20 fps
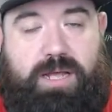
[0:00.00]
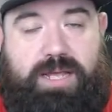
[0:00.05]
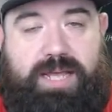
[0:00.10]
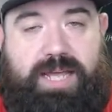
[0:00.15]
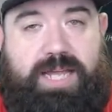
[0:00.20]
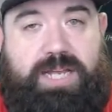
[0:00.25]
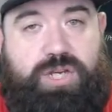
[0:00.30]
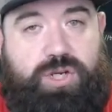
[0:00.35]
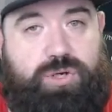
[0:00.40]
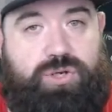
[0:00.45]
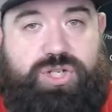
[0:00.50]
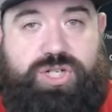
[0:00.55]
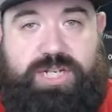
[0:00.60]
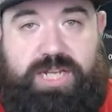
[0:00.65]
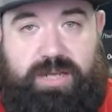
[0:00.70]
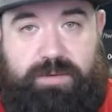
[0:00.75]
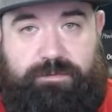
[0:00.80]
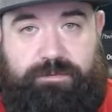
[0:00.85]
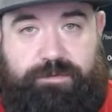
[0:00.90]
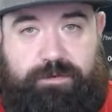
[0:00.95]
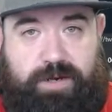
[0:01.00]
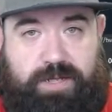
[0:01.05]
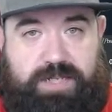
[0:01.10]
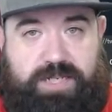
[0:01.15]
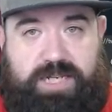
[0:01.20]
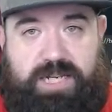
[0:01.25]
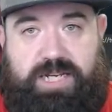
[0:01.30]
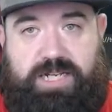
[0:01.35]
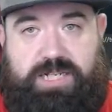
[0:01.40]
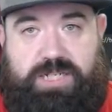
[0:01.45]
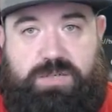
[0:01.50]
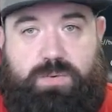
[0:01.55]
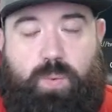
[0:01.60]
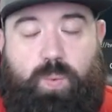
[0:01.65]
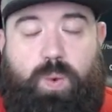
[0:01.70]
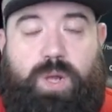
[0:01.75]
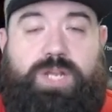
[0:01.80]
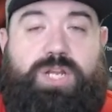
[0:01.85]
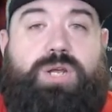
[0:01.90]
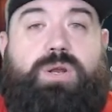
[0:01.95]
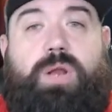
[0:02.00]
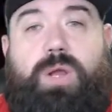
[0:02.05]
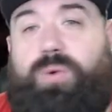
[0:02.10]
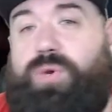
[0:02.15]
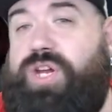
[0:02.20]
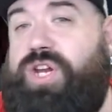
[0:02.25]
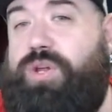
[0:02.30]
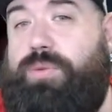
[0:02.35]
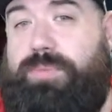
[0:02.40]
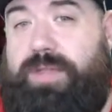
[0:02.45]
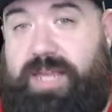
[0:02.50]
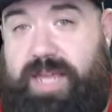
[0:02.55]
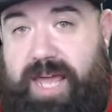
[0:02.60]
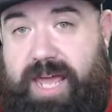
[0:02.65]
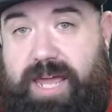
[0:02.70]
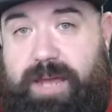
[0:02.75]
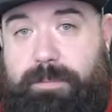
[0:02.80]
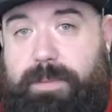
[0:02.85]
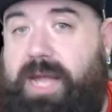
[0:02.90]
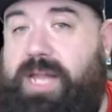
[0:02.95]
in your Steam friends list when you loaded up the game,